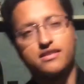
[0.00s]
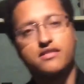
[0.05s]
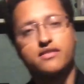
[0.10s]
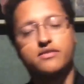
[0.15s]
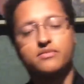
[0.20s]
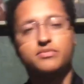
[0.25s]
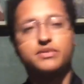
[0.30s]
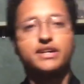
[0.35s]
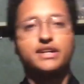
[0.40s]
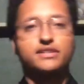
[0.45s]

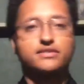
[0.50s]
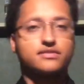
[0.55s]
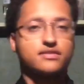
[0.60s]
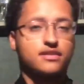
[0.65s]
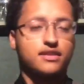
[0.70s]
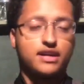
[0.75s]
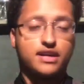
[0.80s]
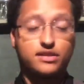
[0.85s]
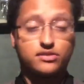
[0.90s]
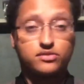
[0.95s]
the best
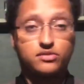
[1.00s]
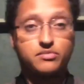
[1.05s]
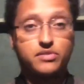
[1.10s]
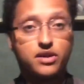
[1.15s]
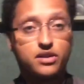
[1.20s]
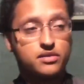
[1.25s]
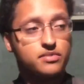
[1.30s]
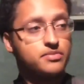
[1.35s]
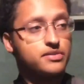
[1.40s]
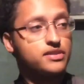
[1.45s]
classical
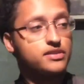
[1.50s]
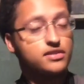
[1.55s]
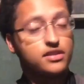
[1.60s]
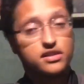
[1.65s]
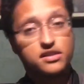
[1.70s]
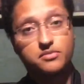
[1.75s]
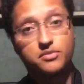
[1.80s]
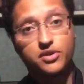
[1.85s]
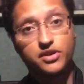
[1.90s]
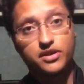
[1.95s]
mouthpiece
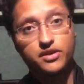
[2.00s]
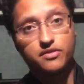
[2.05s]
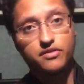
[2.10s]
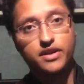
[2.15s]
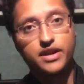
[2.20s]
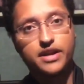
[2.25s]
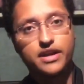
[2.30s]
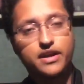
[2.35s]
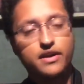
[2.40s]
on the market right